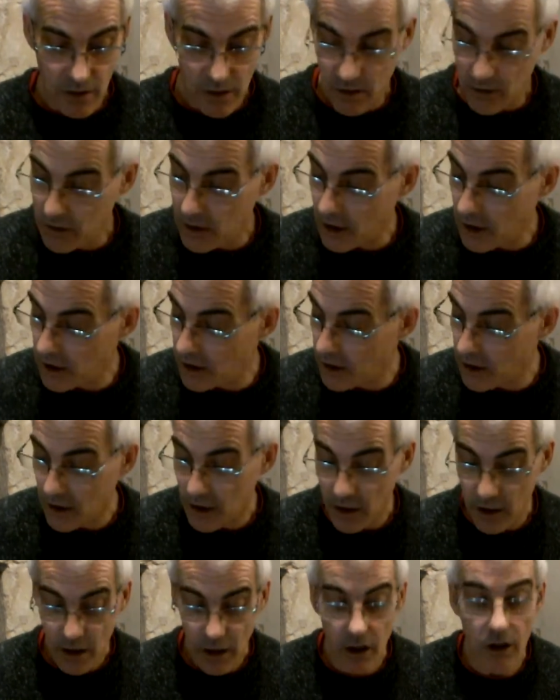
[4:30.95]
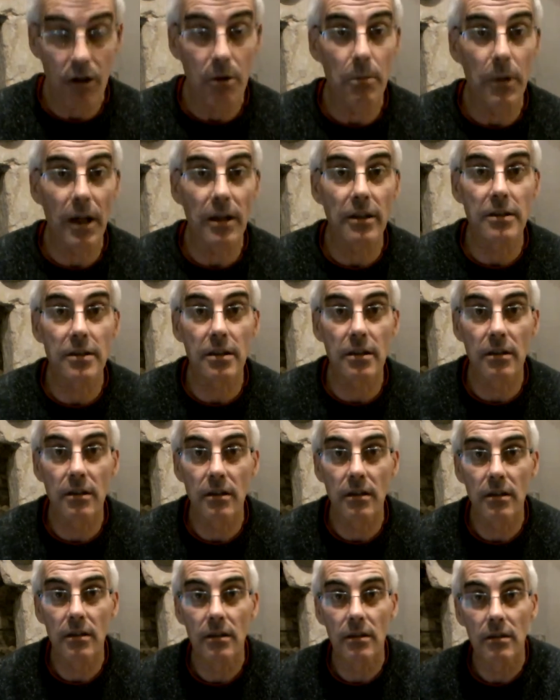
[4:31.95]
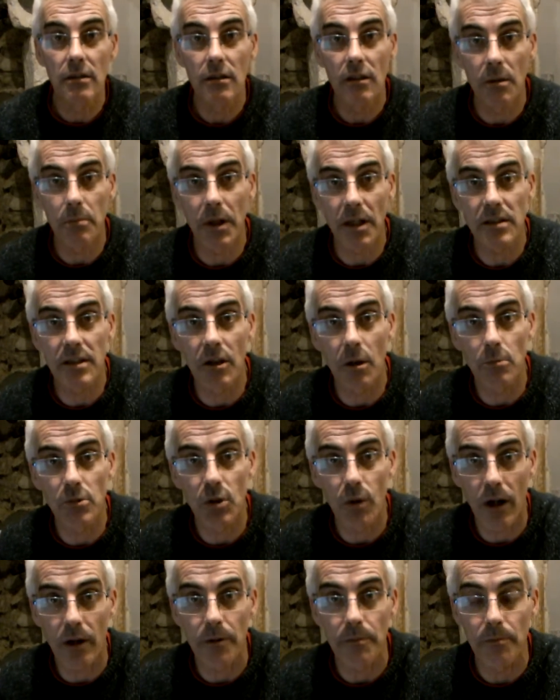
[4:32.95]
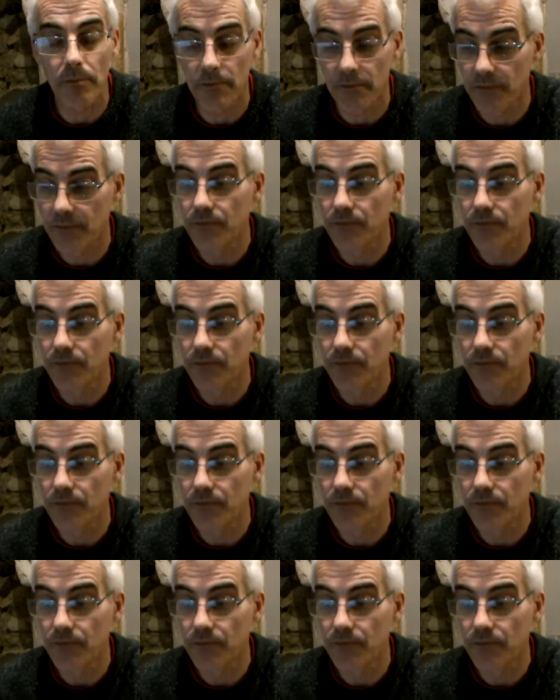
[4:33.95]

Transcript: Okay, I hope that's helped you out.